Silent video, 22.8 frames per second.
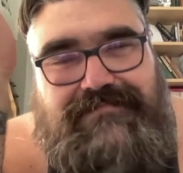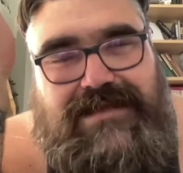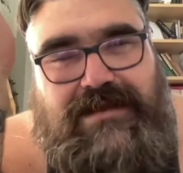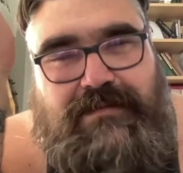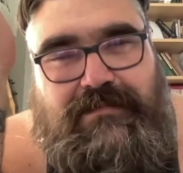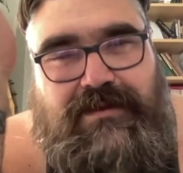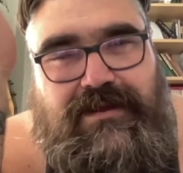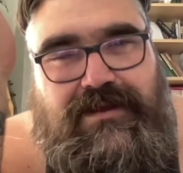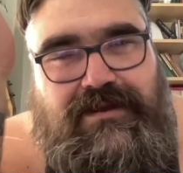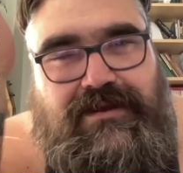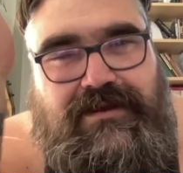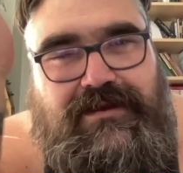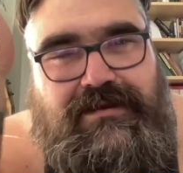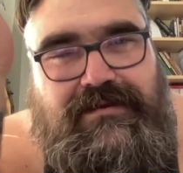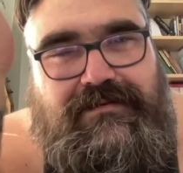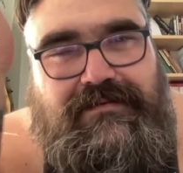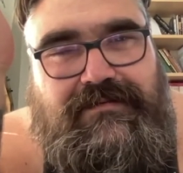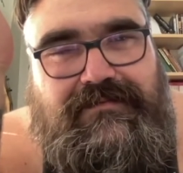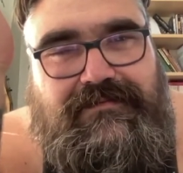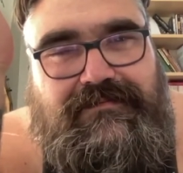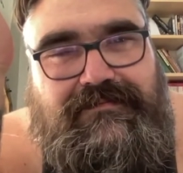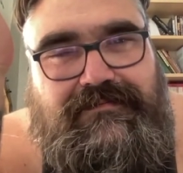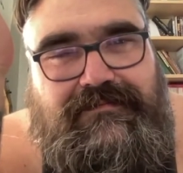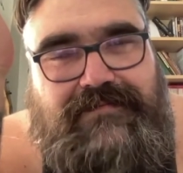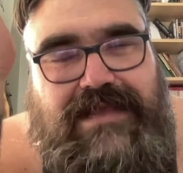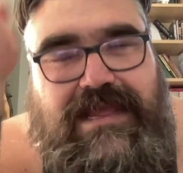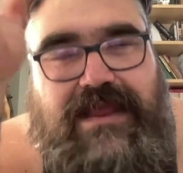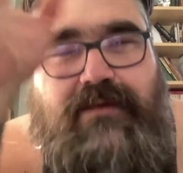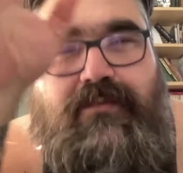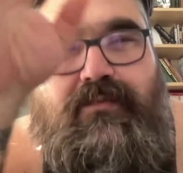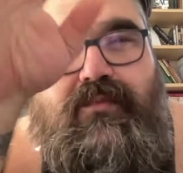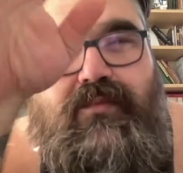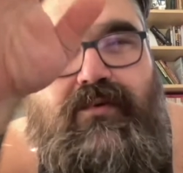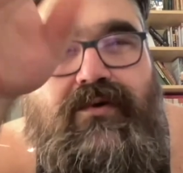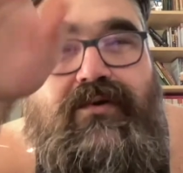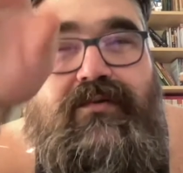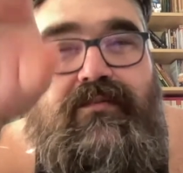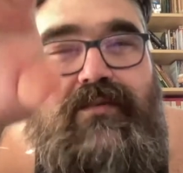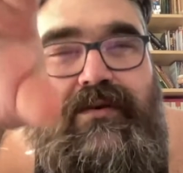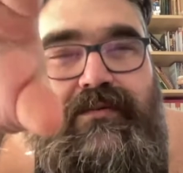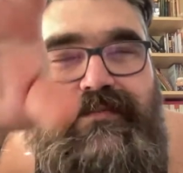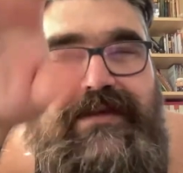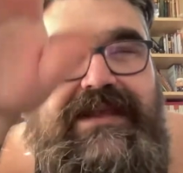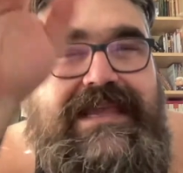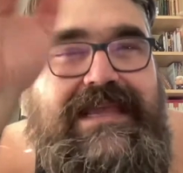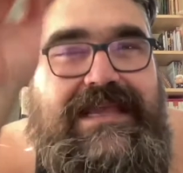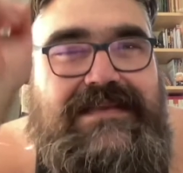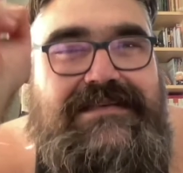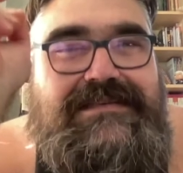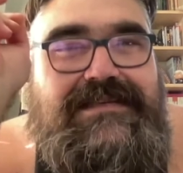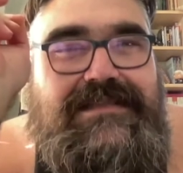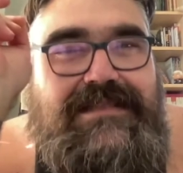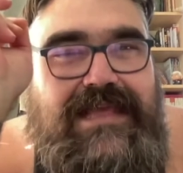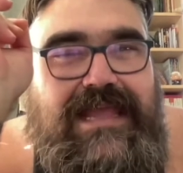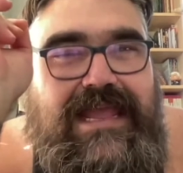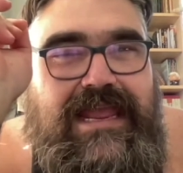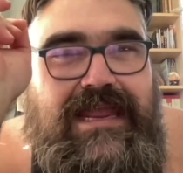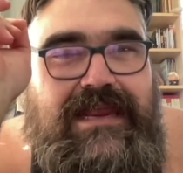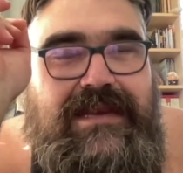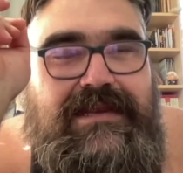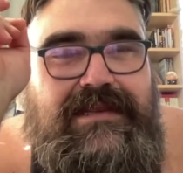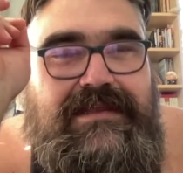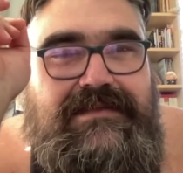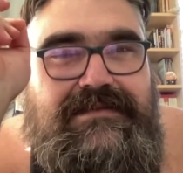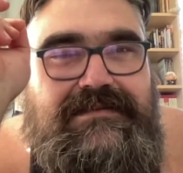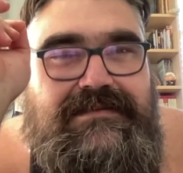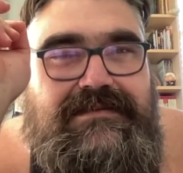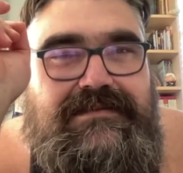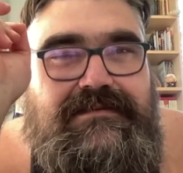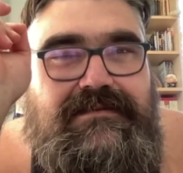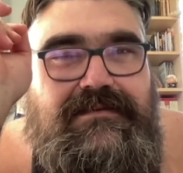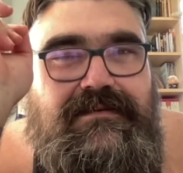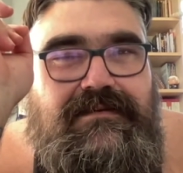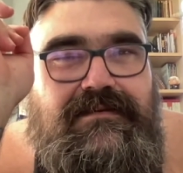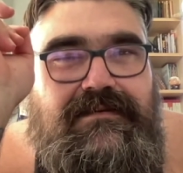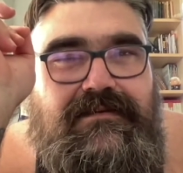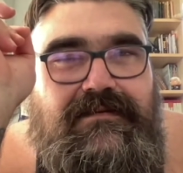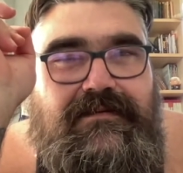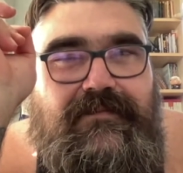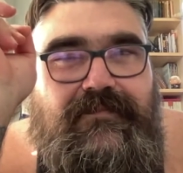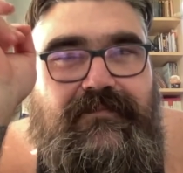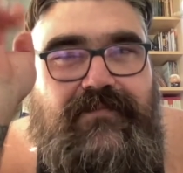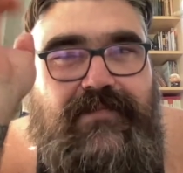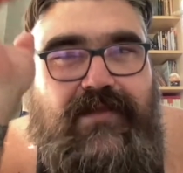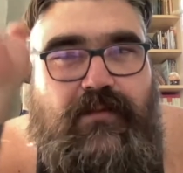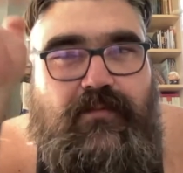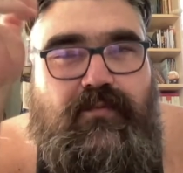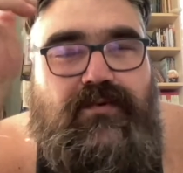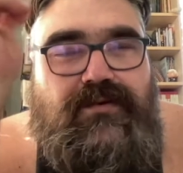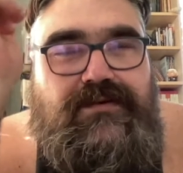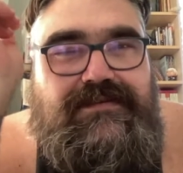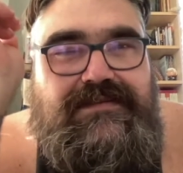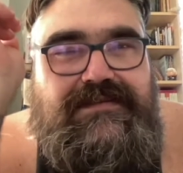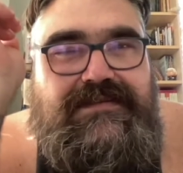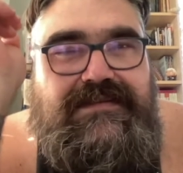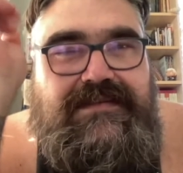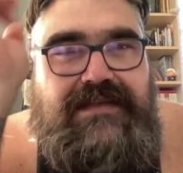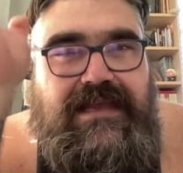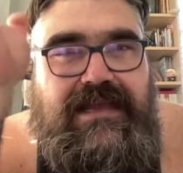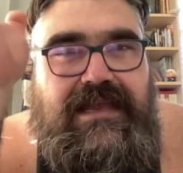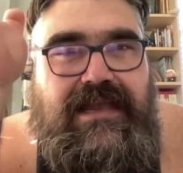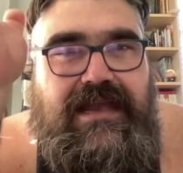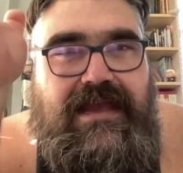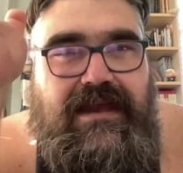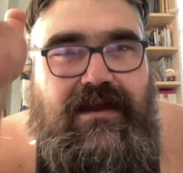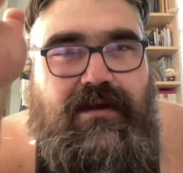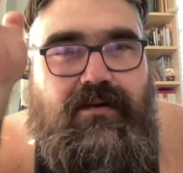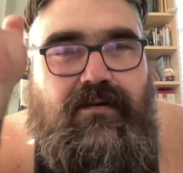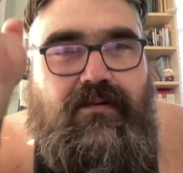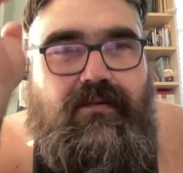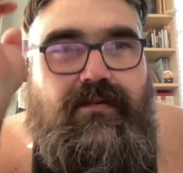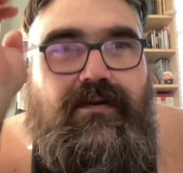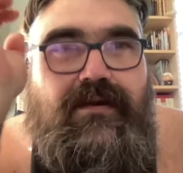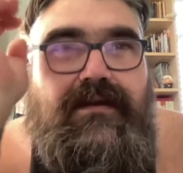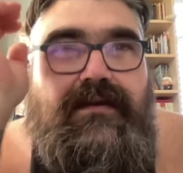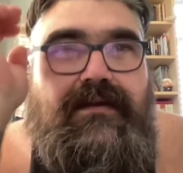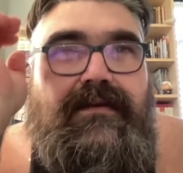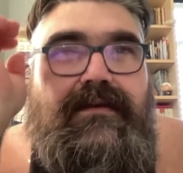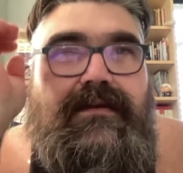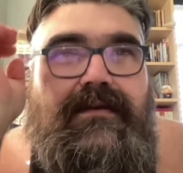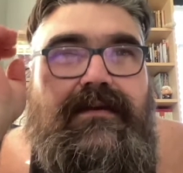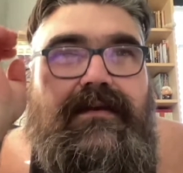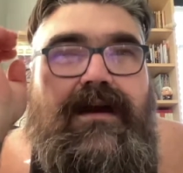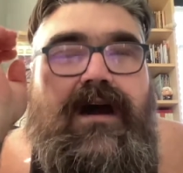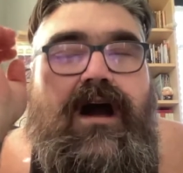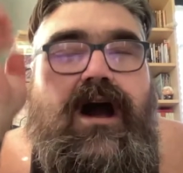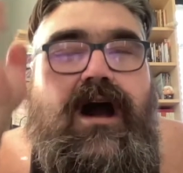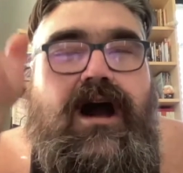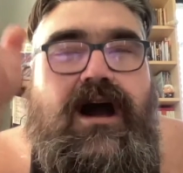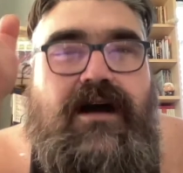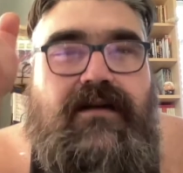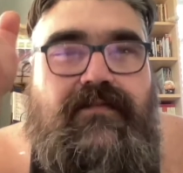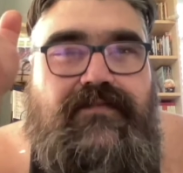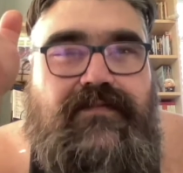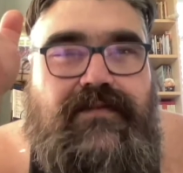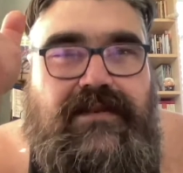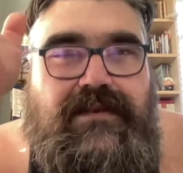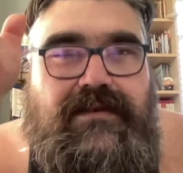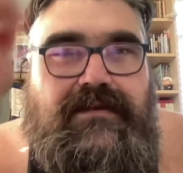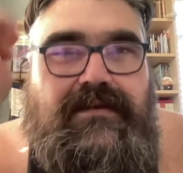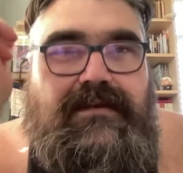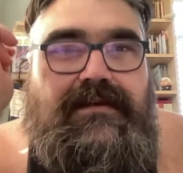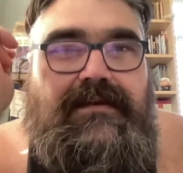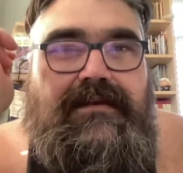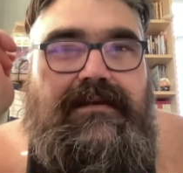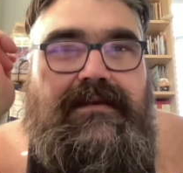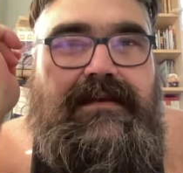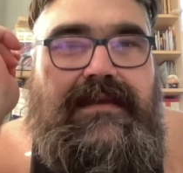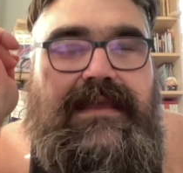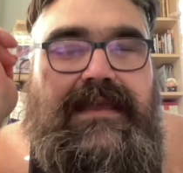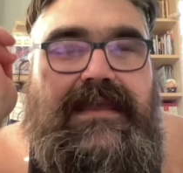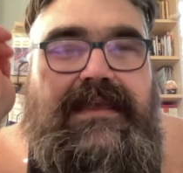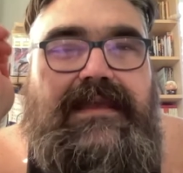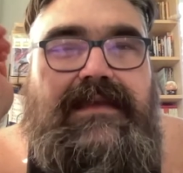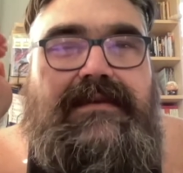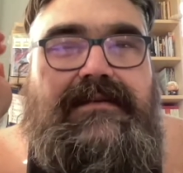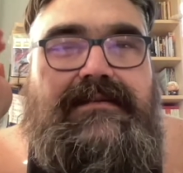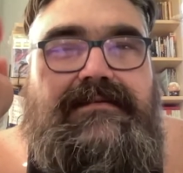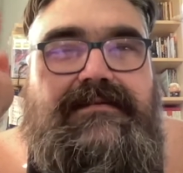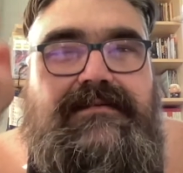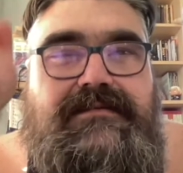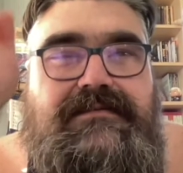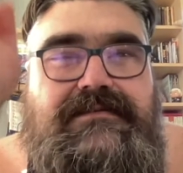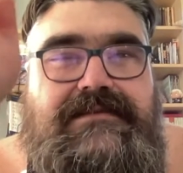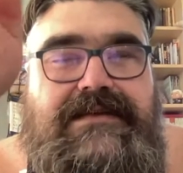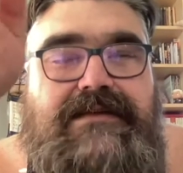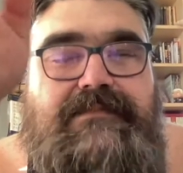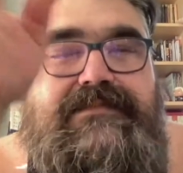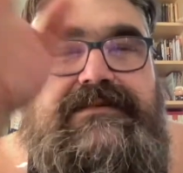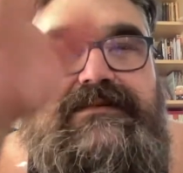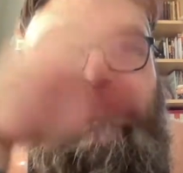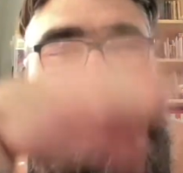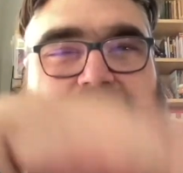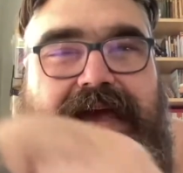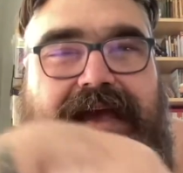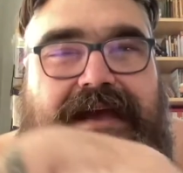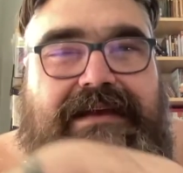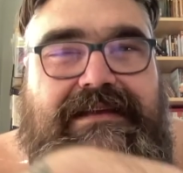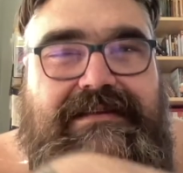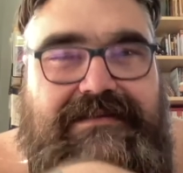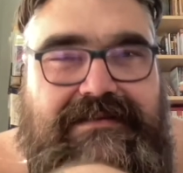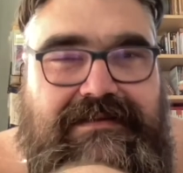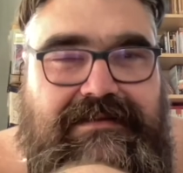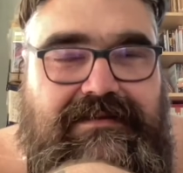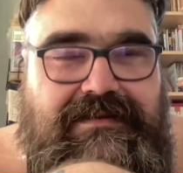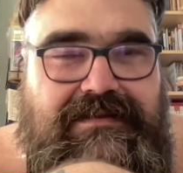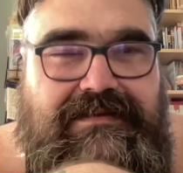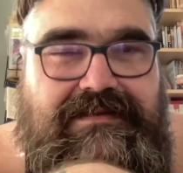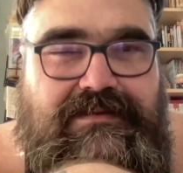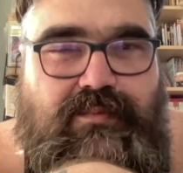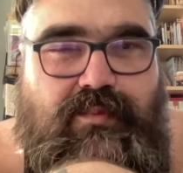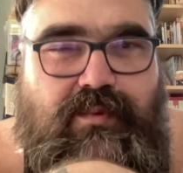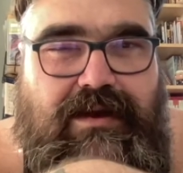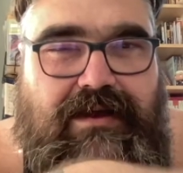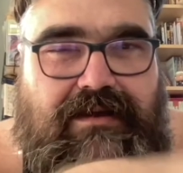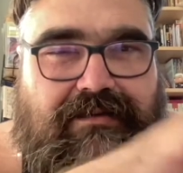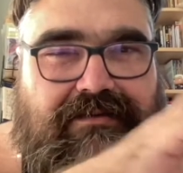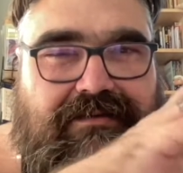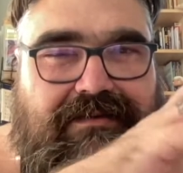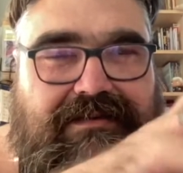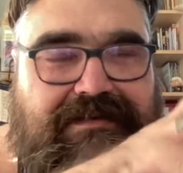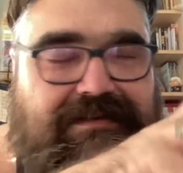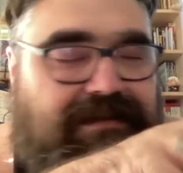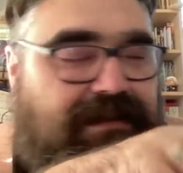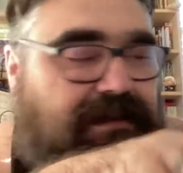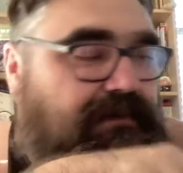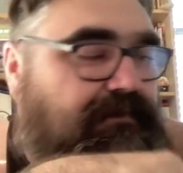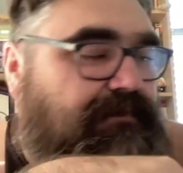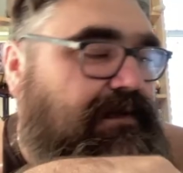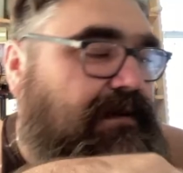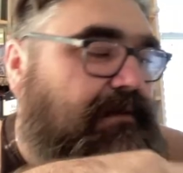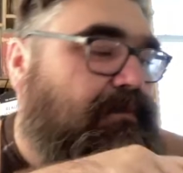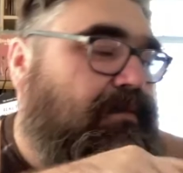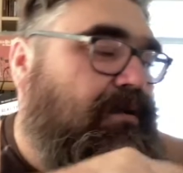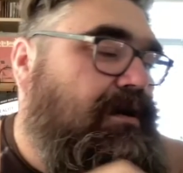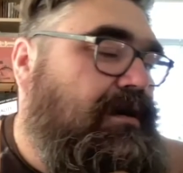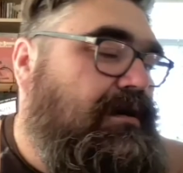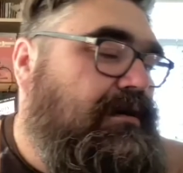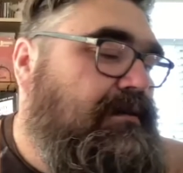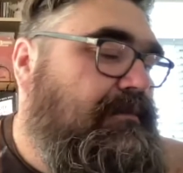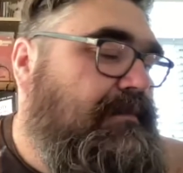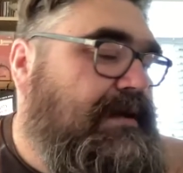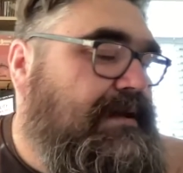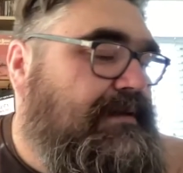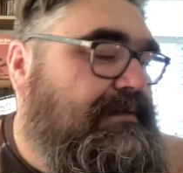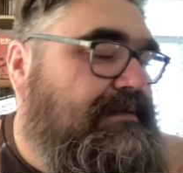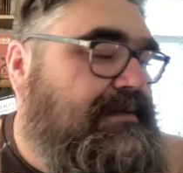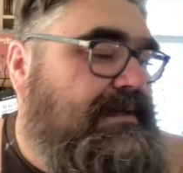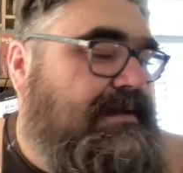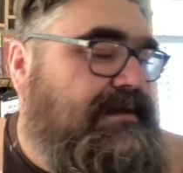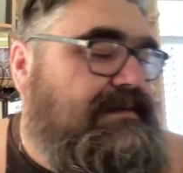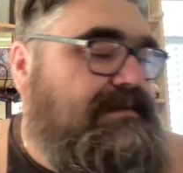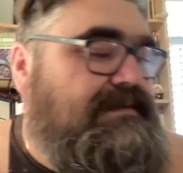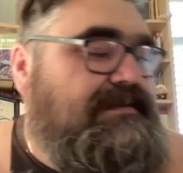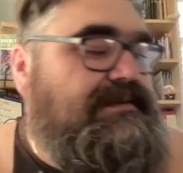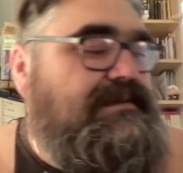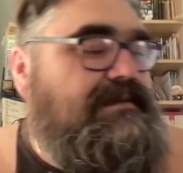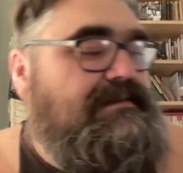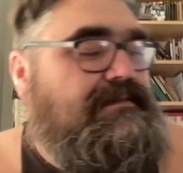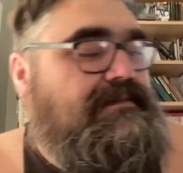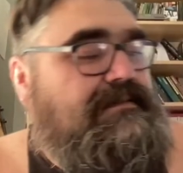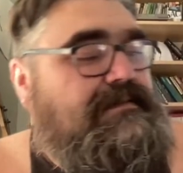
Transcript: I'm good. And when we get to the 80s, we'll see how often he dips back into this well to see if I'm wrong about this.